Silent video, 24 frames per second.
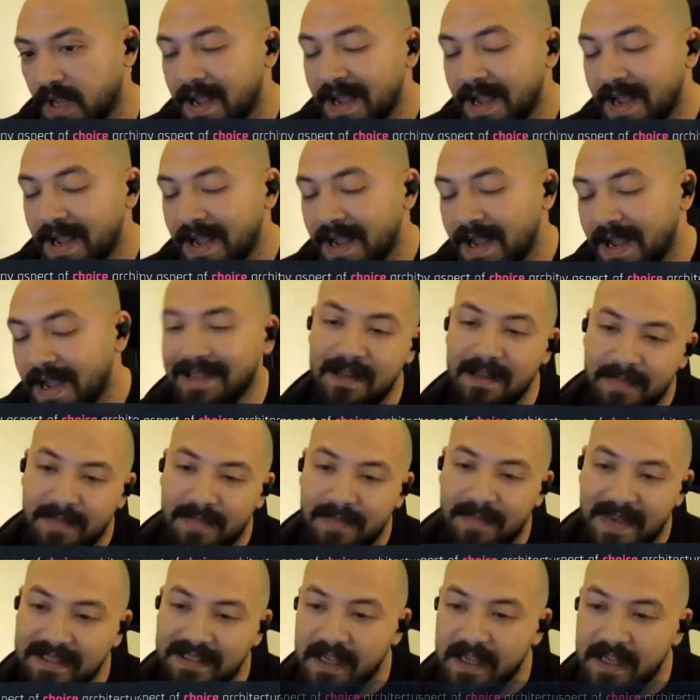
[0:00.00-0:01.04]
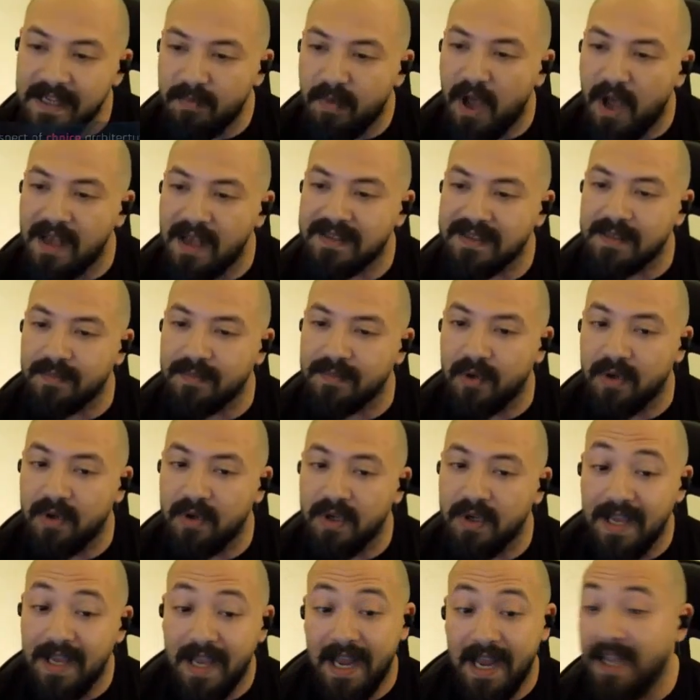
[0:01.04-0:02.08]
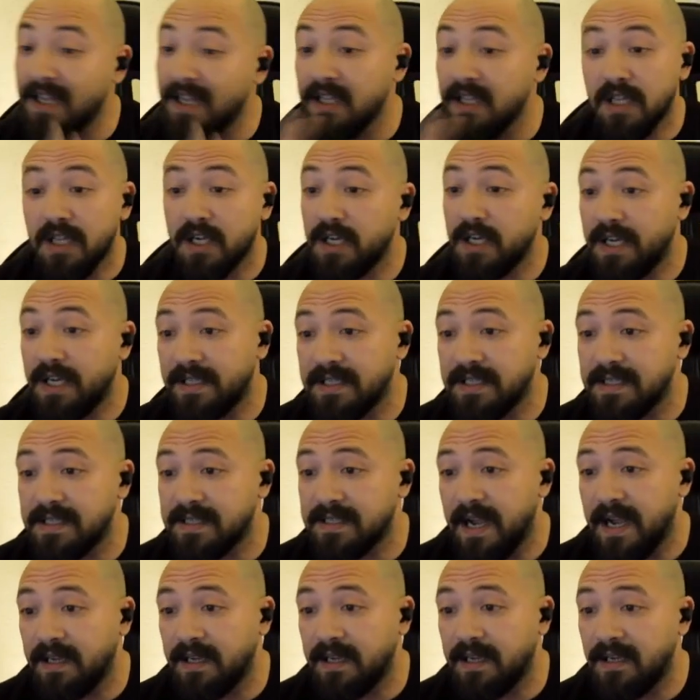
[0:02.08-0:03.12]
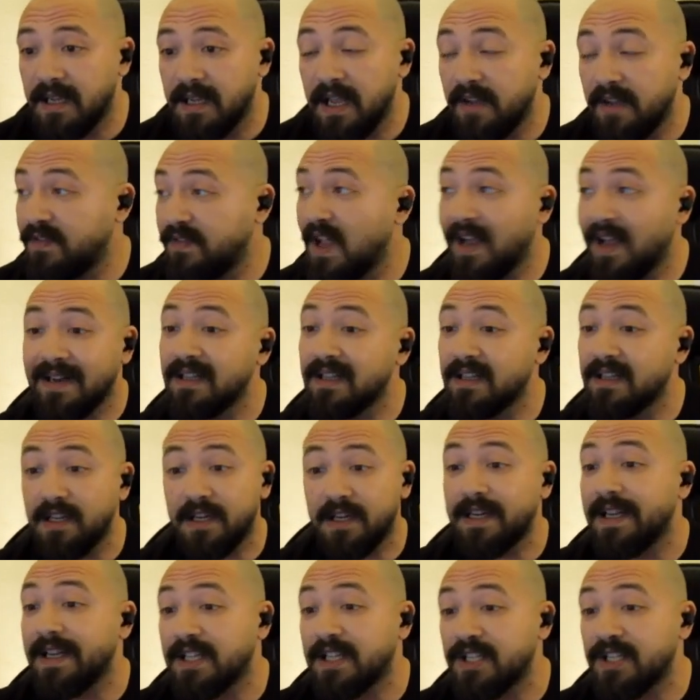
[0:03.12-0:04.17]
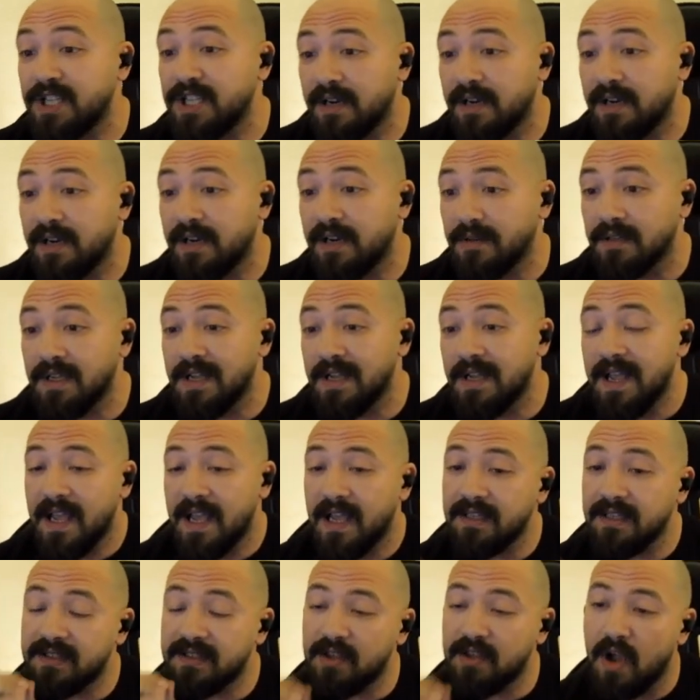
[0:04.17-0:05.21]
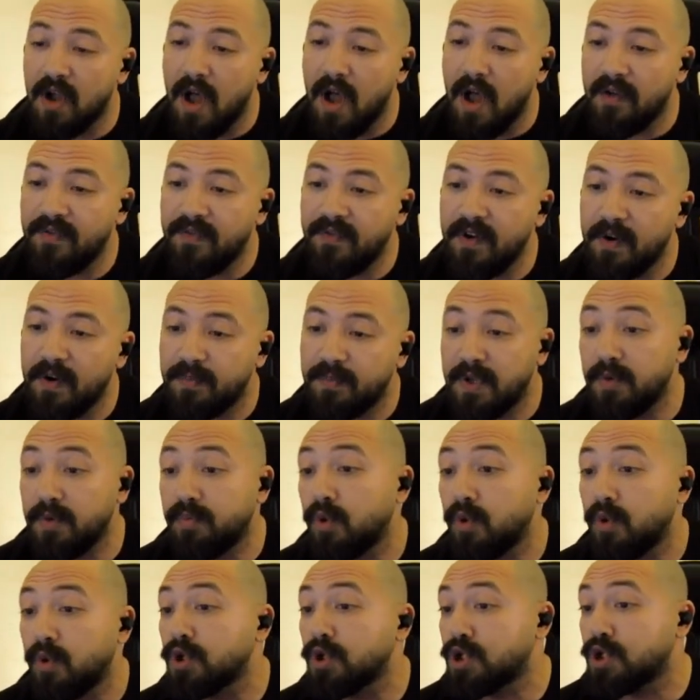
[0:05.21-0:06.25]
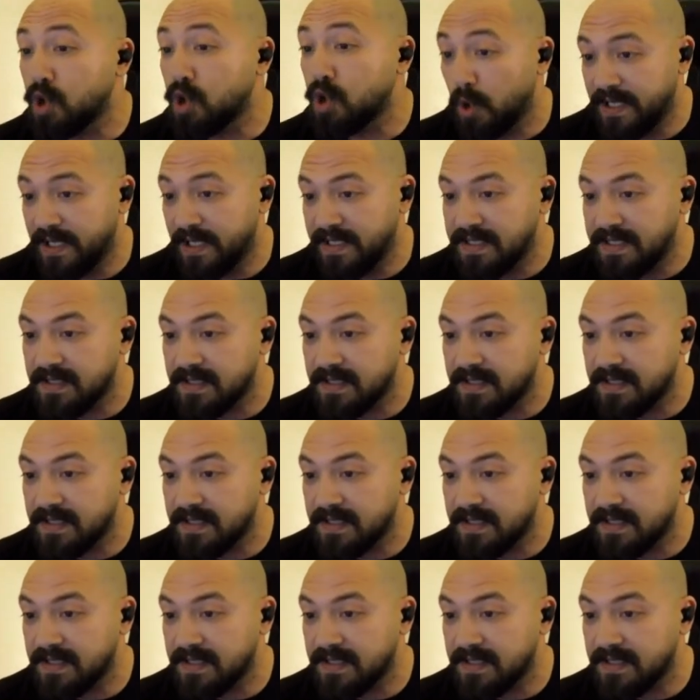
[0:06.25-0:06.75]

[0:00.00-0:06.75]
It's the best thing possible in learning design, if not in learning in general, is to offer people choice.